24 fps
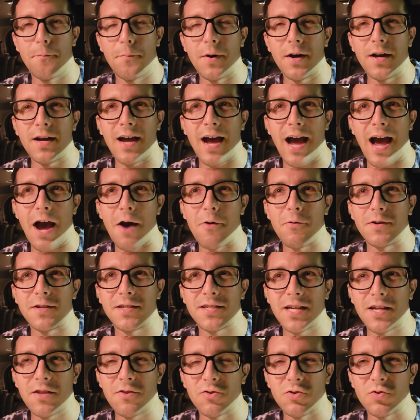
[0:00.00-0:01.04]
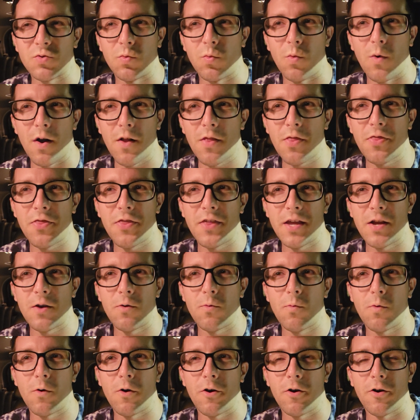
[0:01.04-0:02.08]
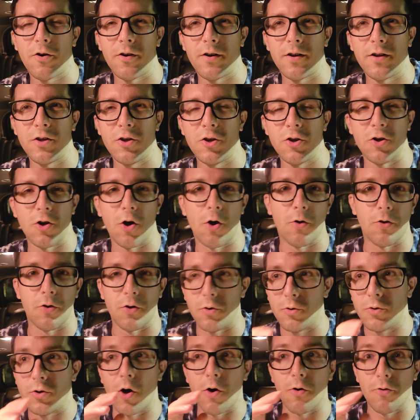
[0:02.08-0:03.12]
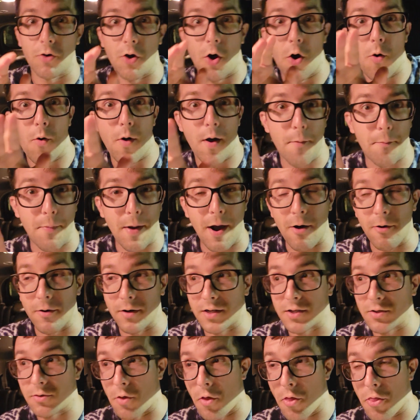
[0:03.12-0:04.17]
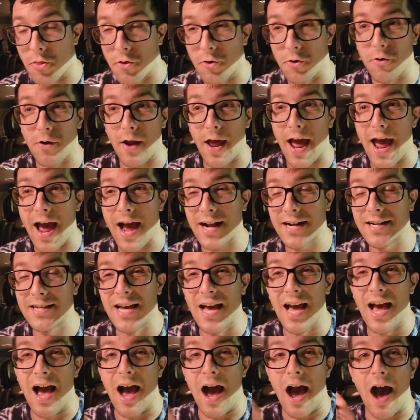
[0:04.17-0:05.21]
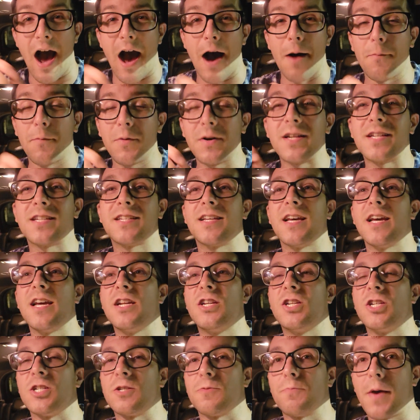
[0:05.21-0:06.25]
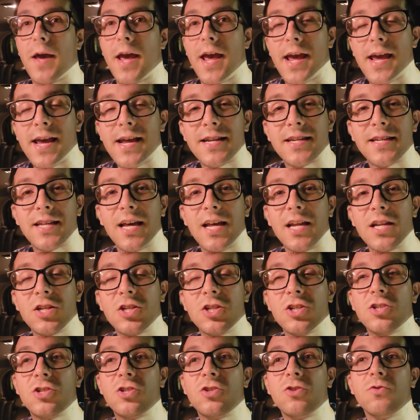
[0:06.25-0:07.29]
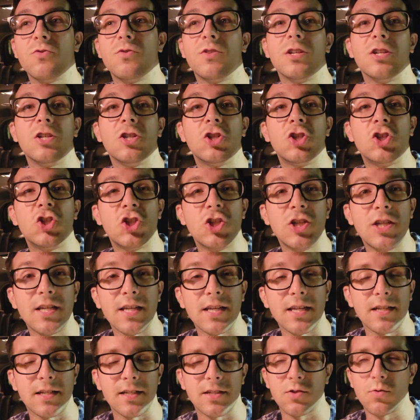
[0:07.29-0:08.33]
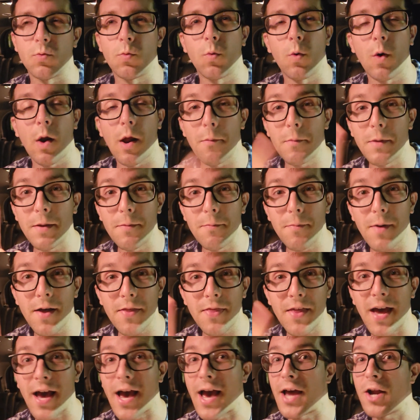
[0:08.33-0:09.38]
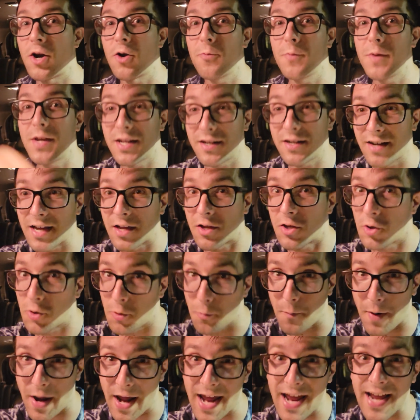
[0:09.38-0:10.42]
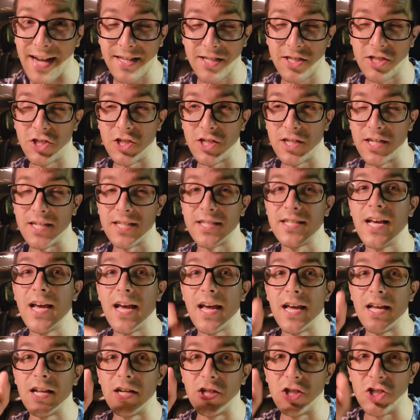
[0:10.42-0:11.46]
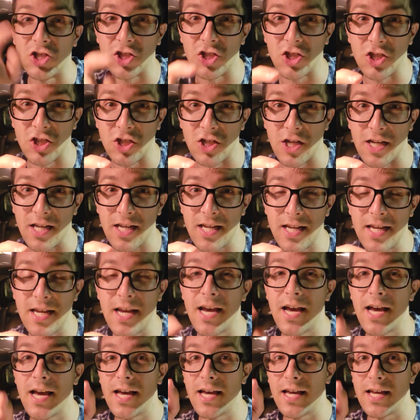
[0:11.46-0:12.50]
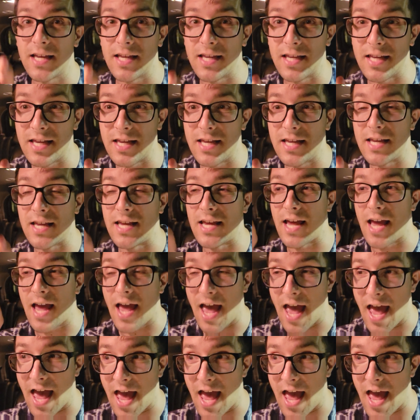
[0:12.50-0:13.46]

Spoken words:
But I would say there's one thing where, you know, you don't know about until the third act. I'm going to say just pay attention to the jeans. What I mean by that, I don't mean like your pants jeans. G-E-N-E-S.